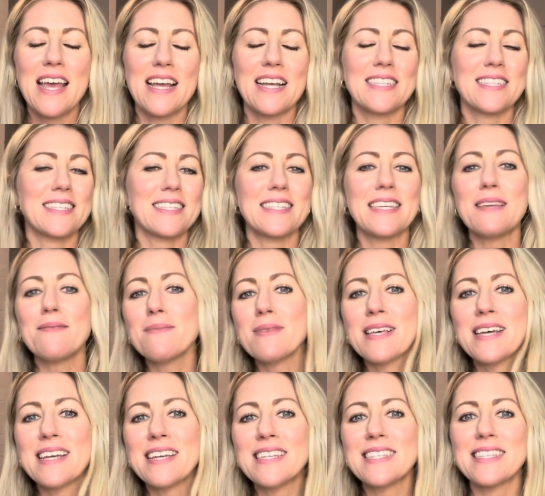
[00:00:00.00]
It's
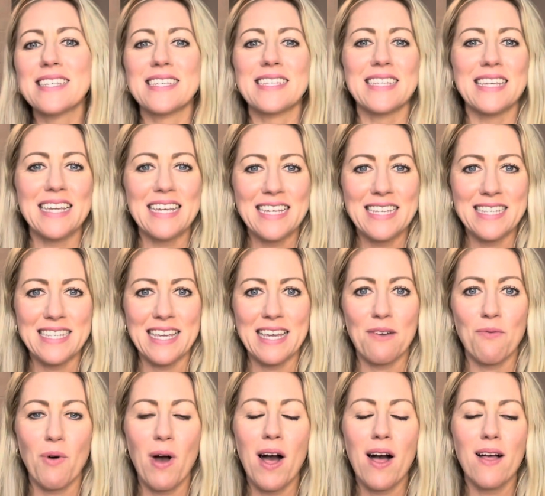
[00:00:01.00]
seamless, it's easy.
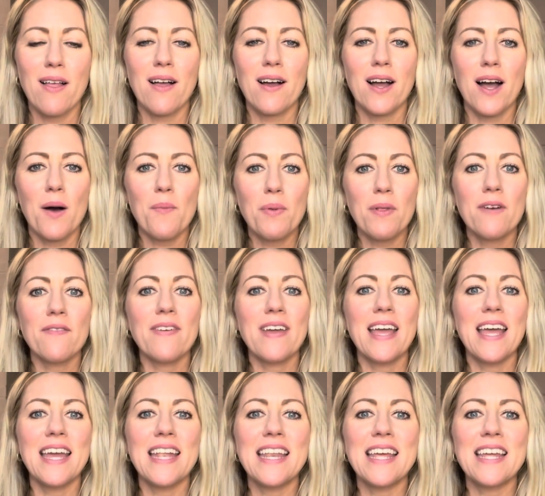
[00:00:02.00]
Well, a couple of
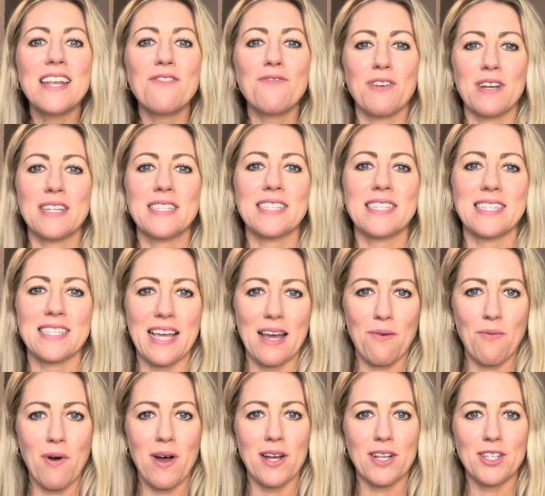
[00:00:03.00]
hidden risks I
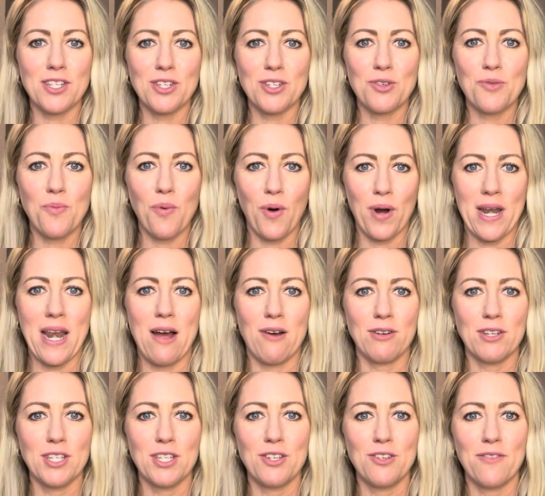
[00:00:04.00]
want to point
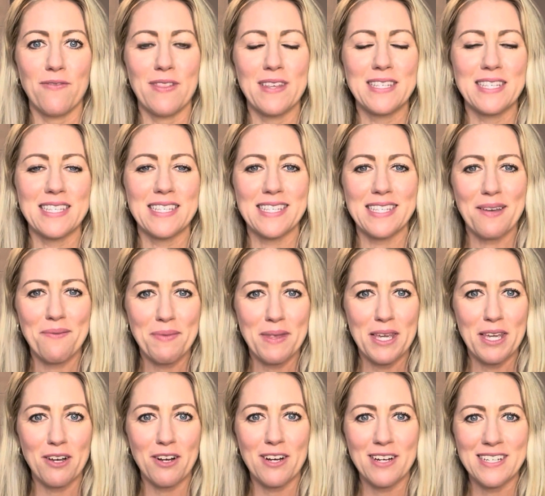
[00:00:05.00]
out to you, if this is
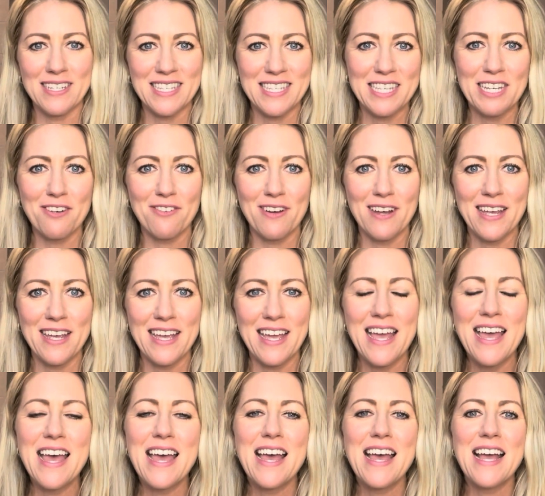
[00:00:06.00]
something you're considering,
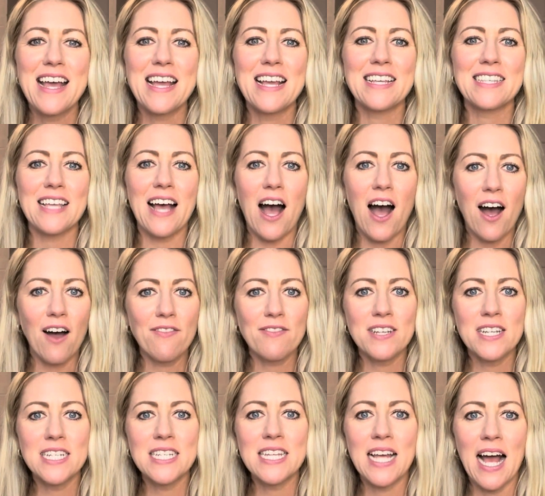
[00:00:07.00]
is
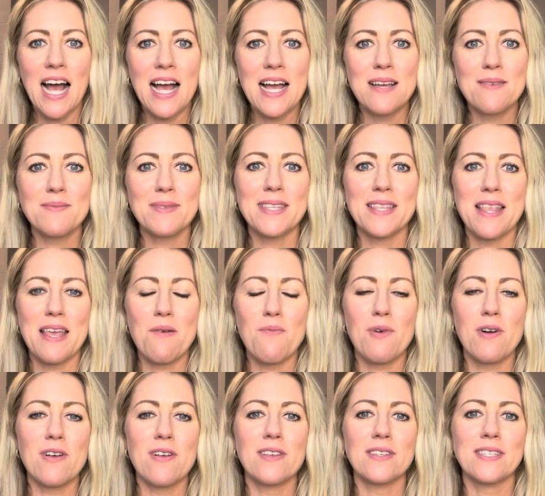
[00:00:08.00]
oftentimes they
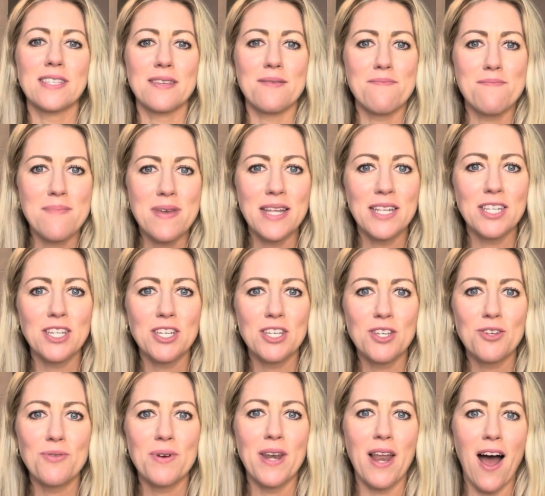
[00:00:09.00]
will submit to
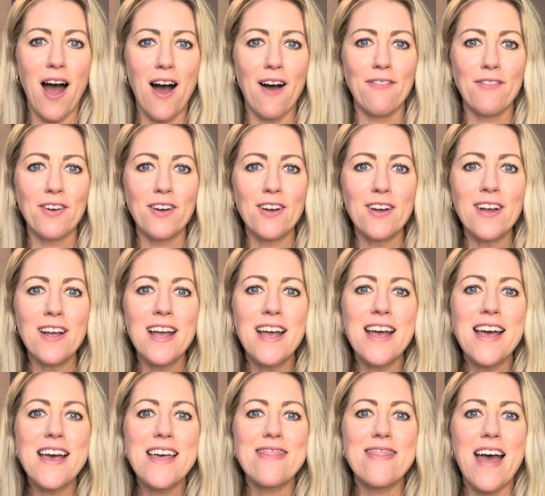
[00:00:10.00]
you an offer
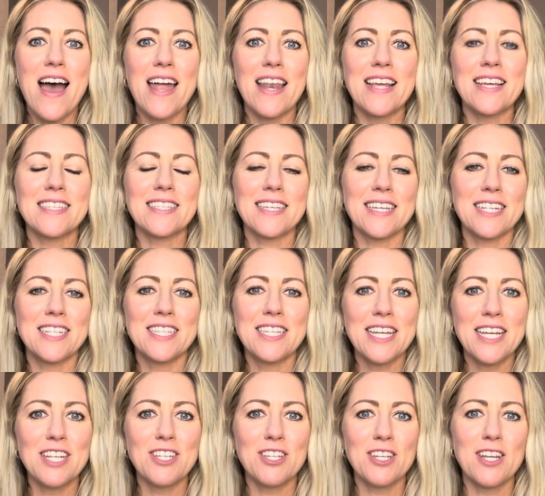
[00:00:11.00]
that is
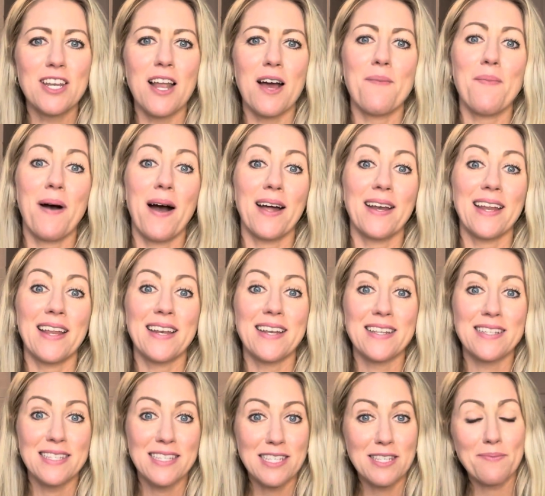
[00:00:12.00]
contingent upon an
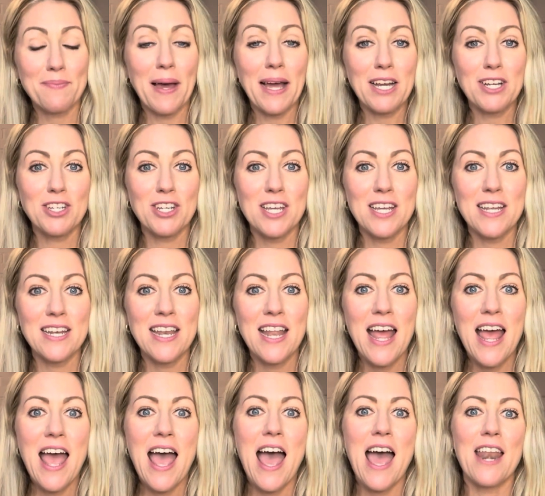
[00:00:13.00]
inspection
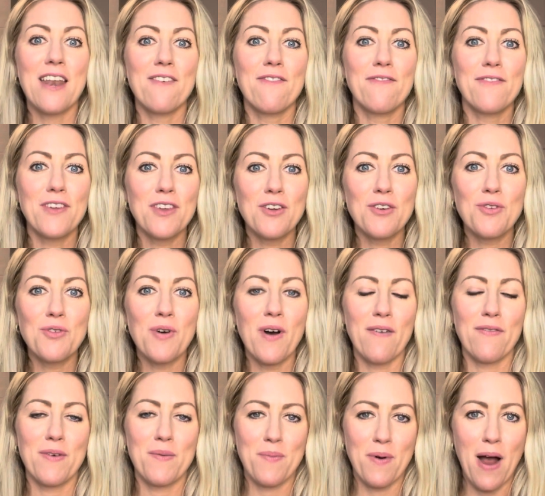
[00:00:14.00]
and a view
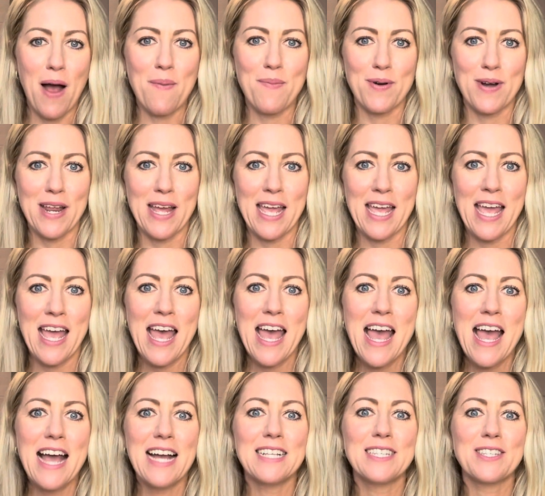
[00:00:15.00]
of the property.
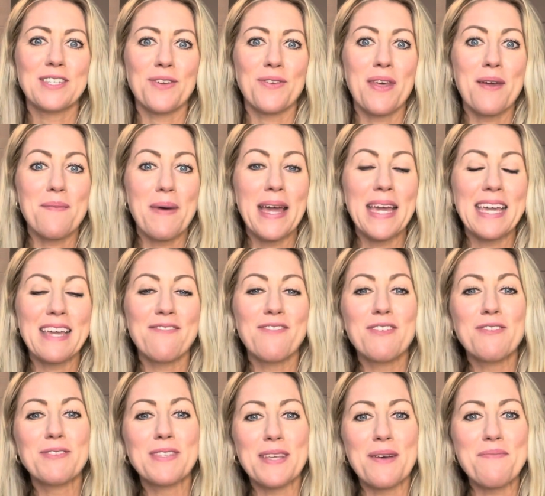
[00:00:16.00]
And so they might give
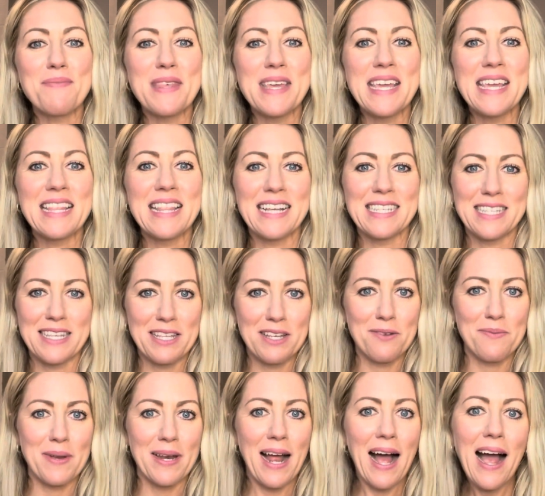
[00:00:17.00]
you something that's a little
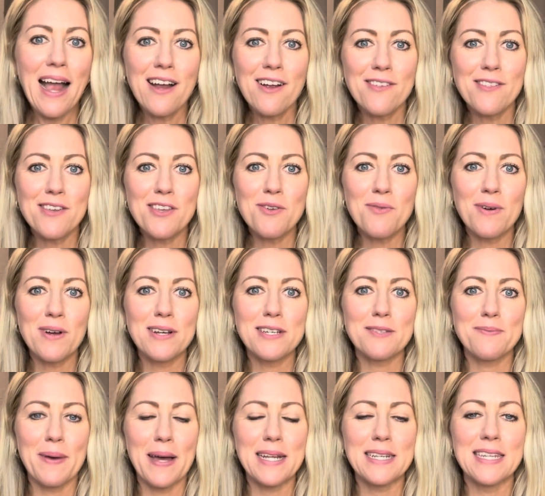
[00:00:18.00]
bit higher than you were
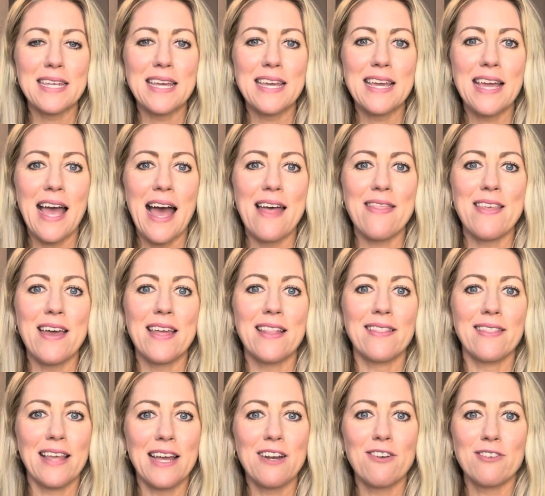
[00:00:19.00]
expecting, and
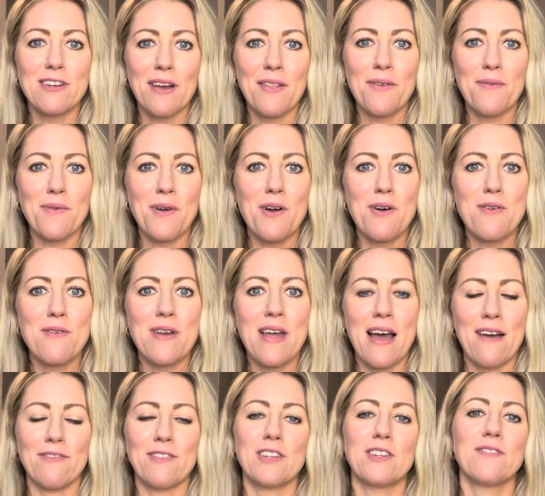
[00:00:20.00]
then later down the road,
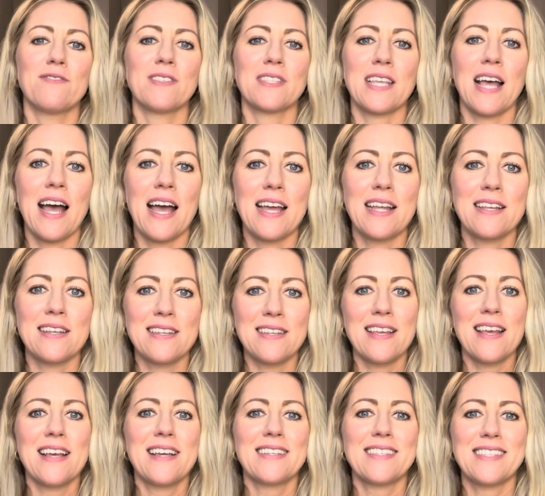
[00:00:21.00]
after you've signed,
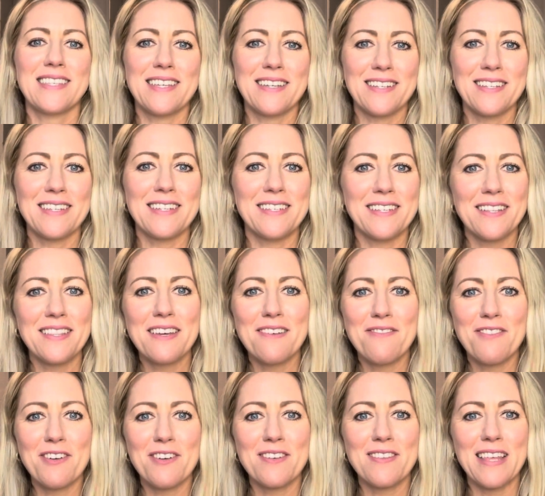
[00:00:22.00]
sealed, and
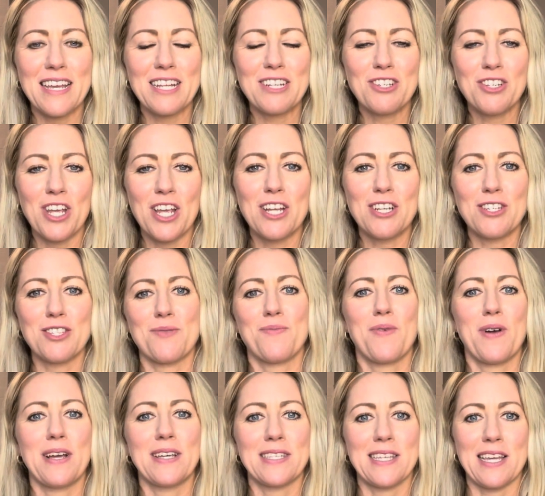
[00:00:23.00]
delivered, they change the
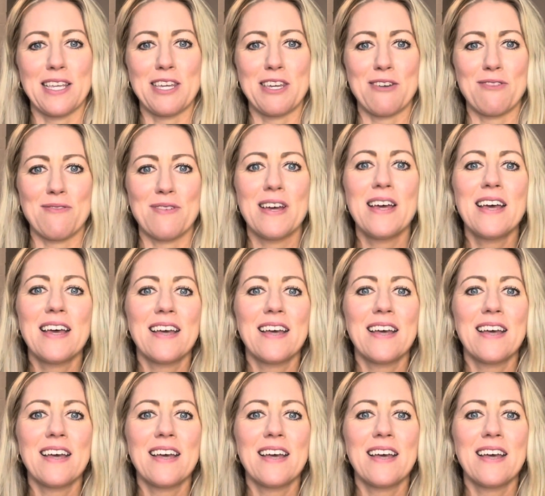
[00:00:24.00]
price on you.